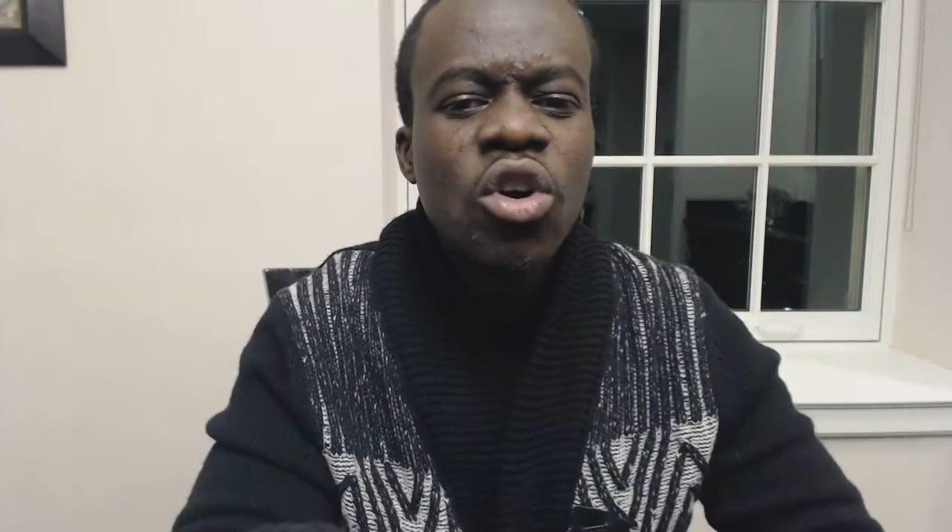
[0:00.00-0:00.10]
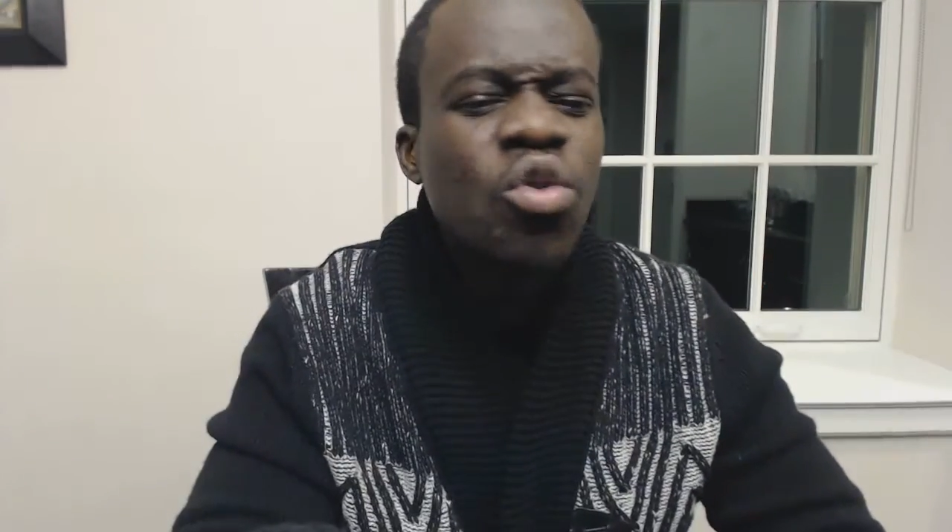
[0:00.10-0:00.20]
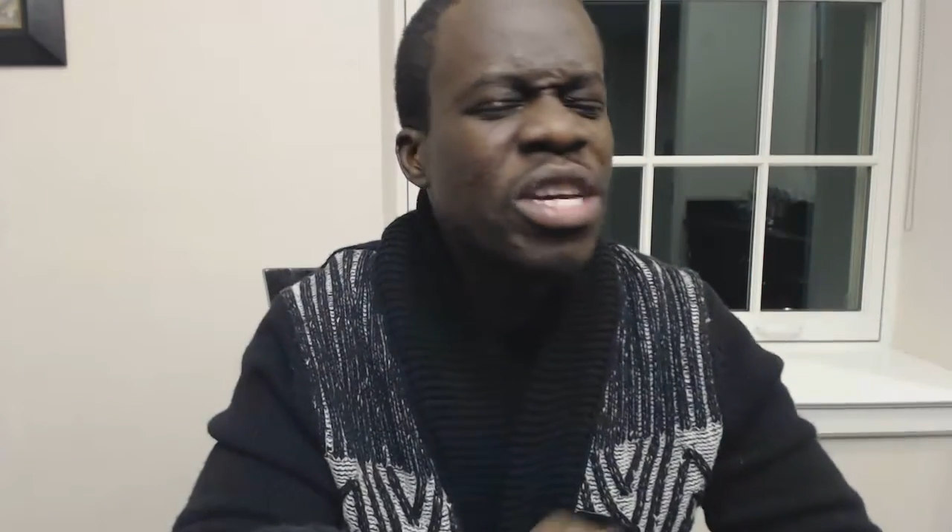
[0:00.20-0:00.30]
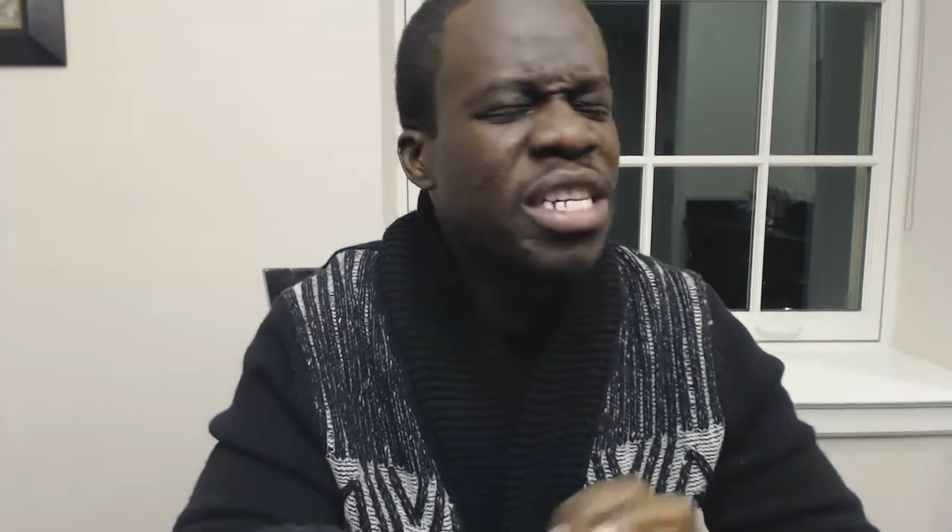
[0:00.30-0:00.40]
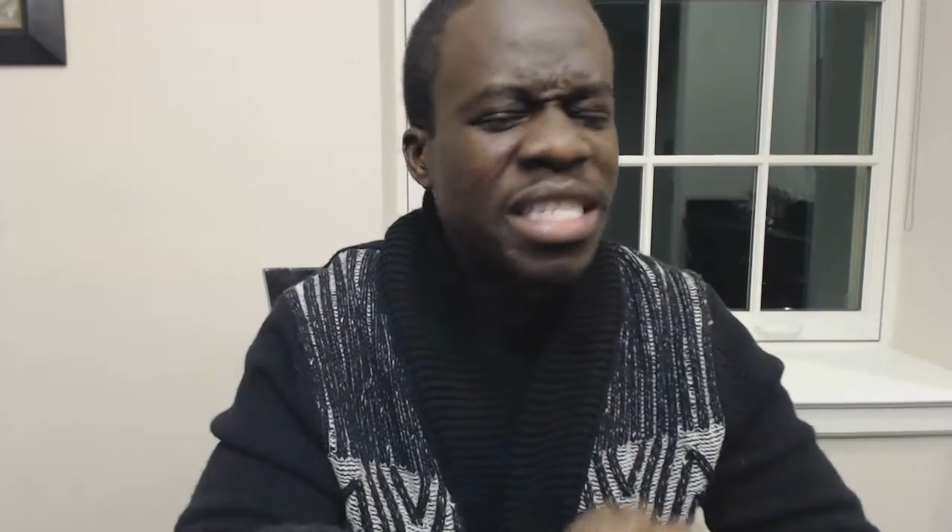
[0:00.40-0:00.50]

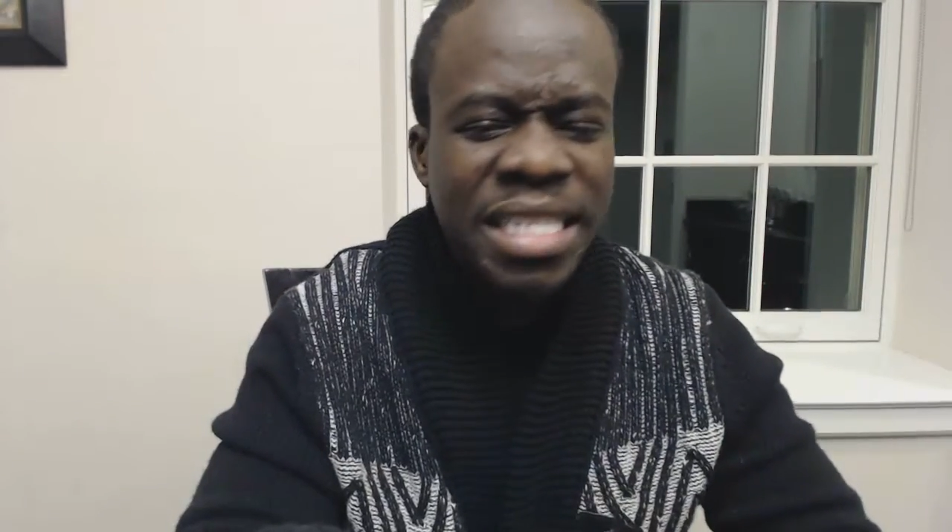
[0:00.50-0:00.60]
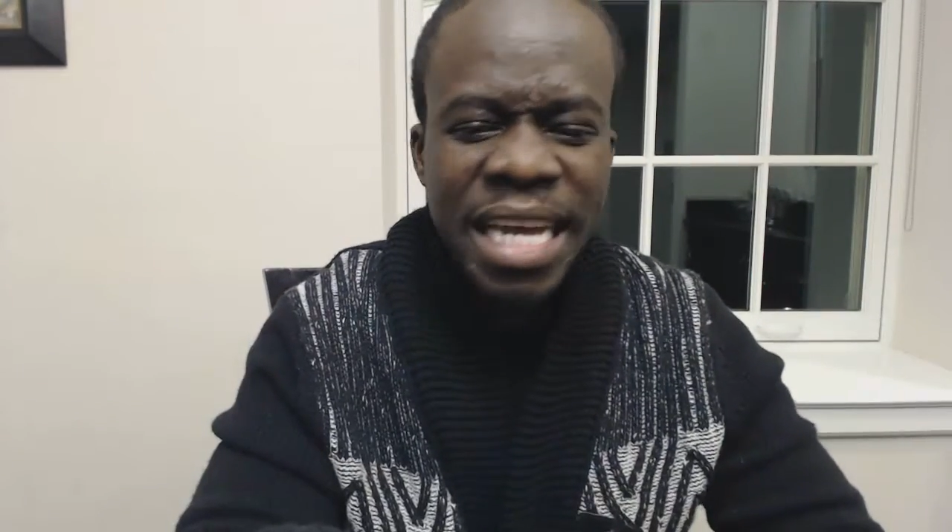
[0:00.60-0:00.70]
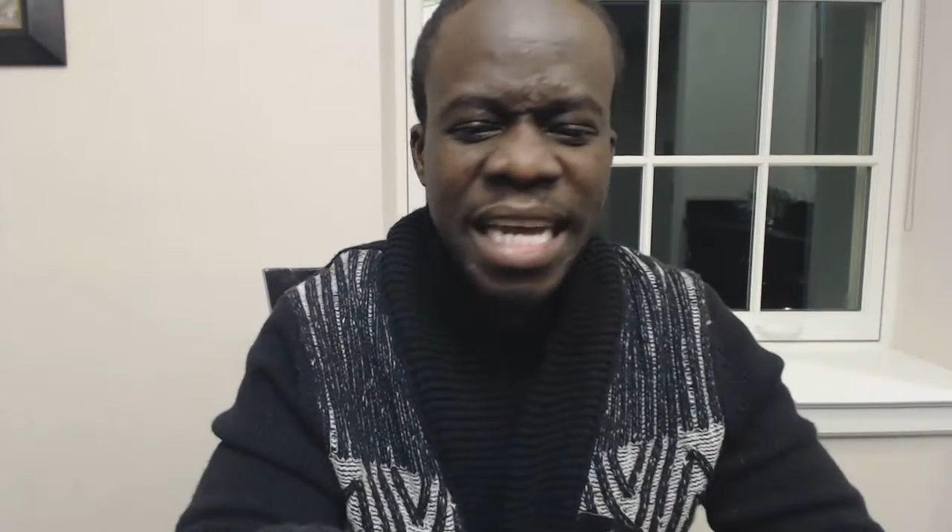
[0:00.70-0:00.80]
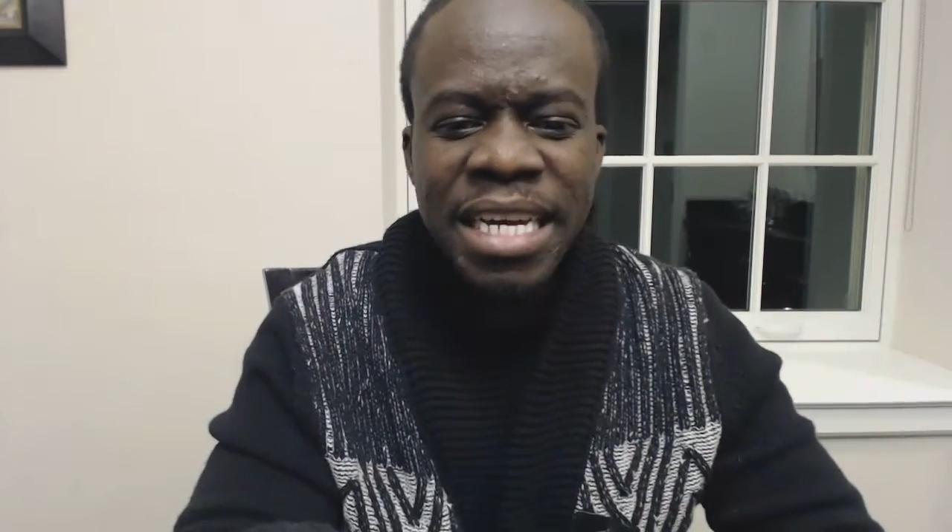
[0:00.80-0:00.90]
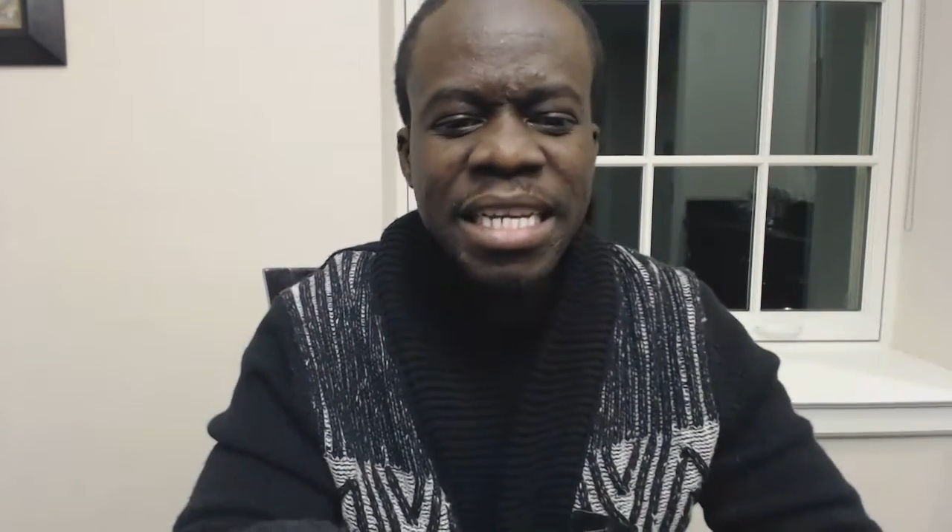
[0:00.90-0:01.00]
who he has
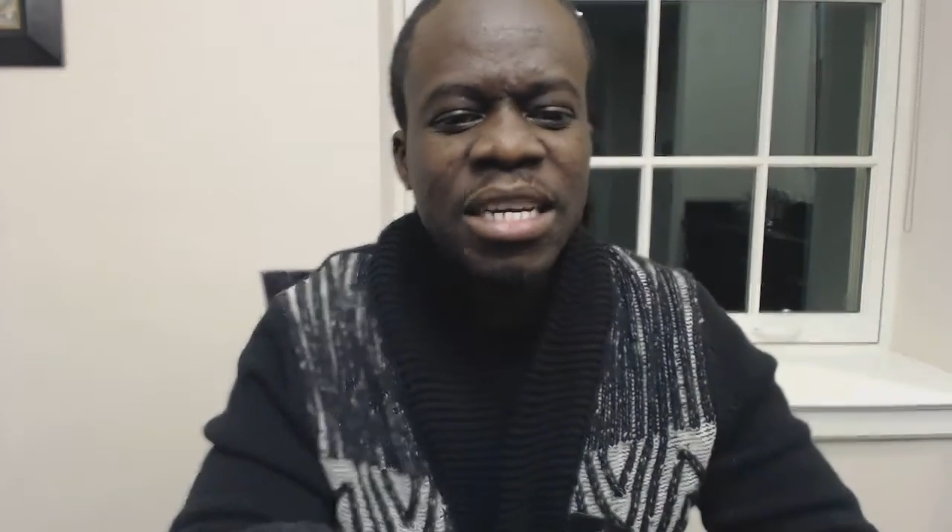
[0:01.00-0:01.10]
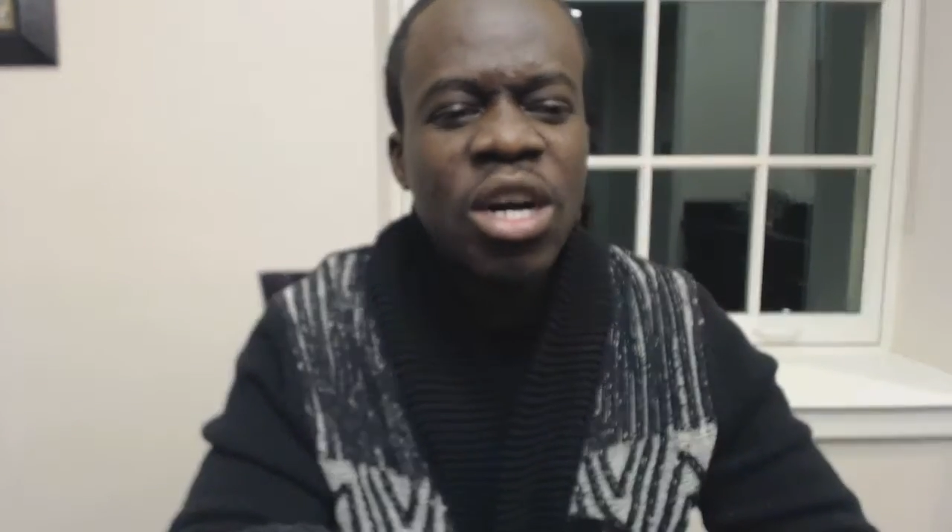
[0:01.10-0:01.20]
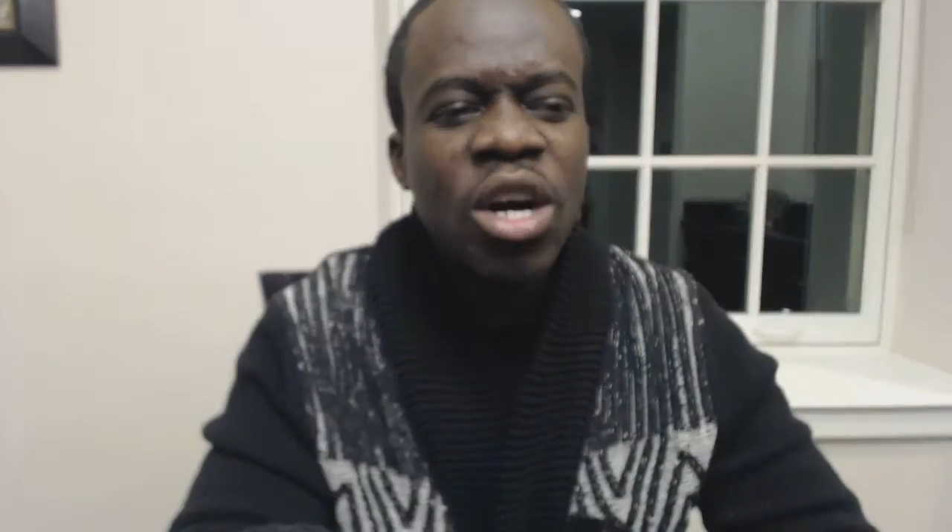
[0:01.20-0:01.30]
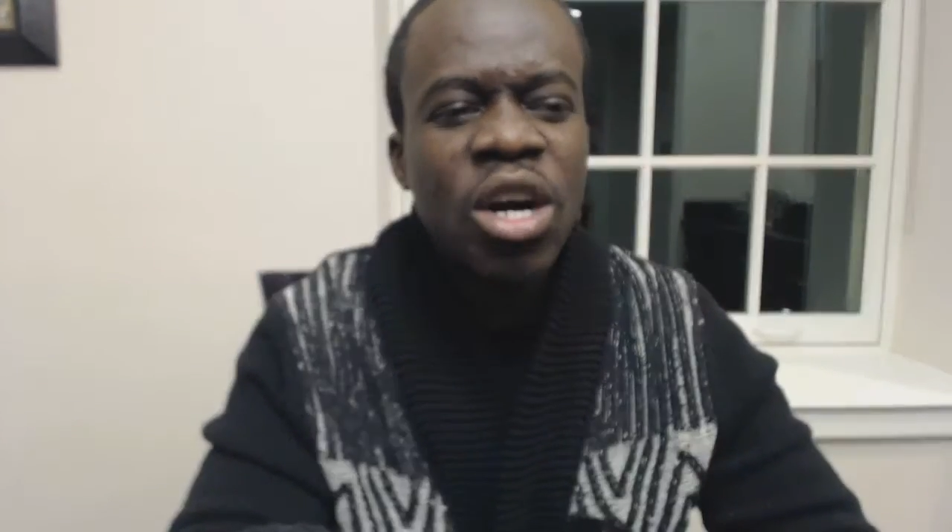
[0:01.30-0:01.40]
dated,